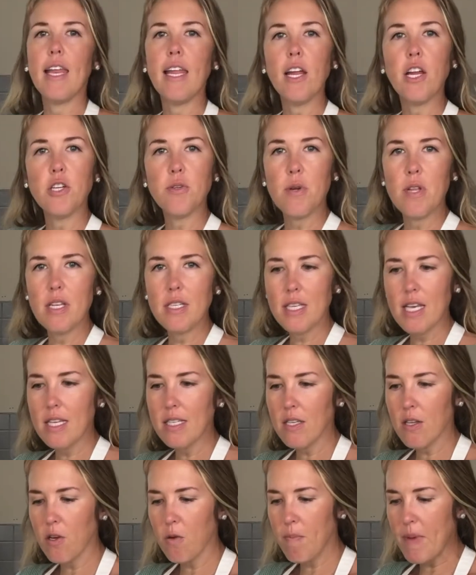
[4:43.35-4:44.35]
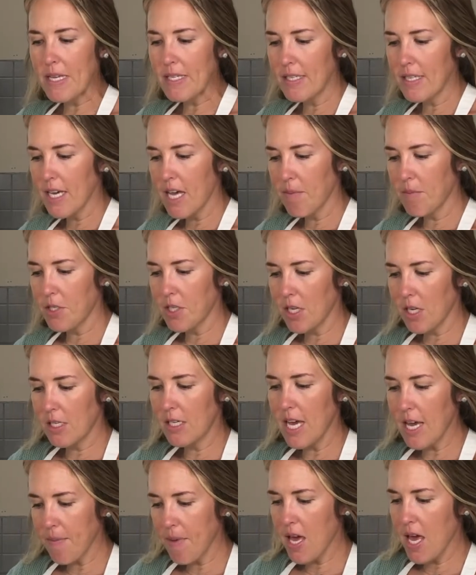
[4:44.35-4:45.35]
here's where this gets a little messy. I'm just gonna
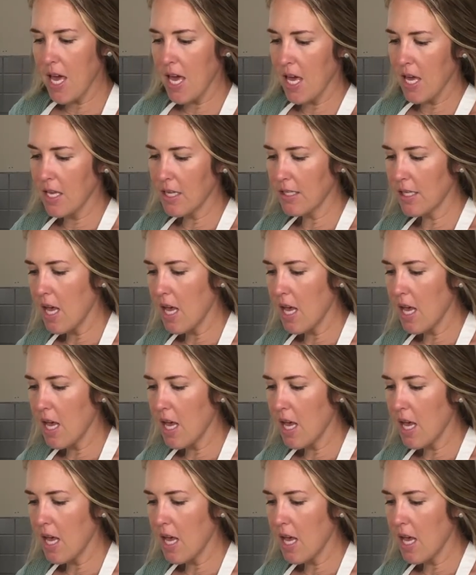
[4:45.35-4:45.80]
take my hands